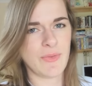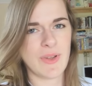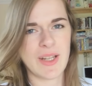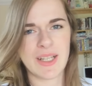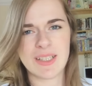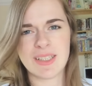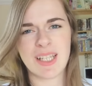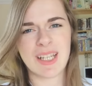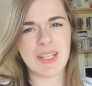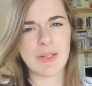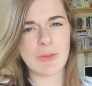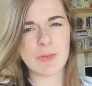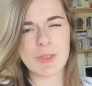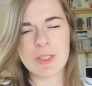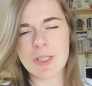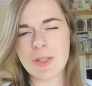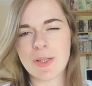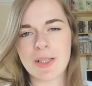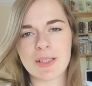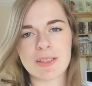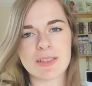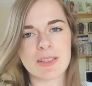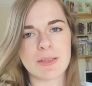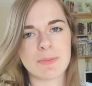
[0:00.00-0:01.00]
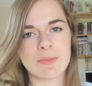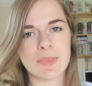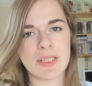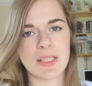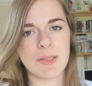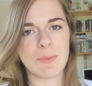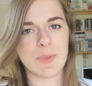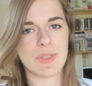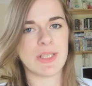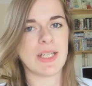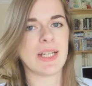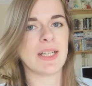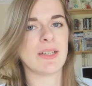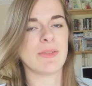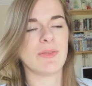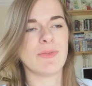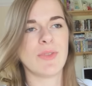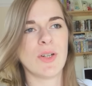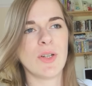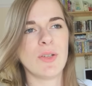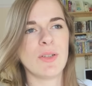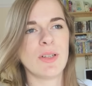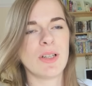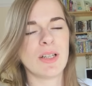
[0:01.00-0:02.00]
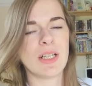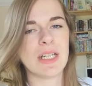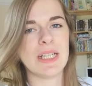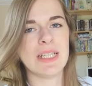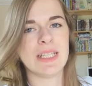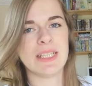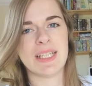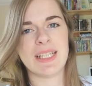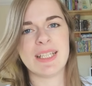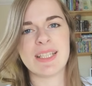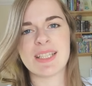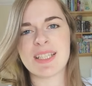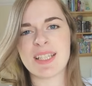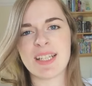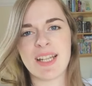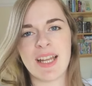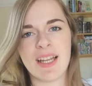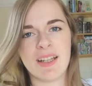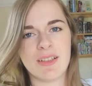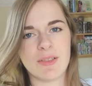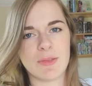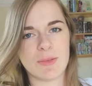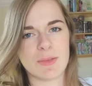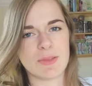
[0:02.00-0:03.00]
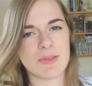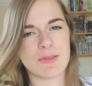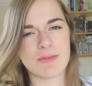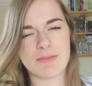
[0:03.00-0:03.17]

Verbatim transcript: fixing or doing something with our phone line and internet or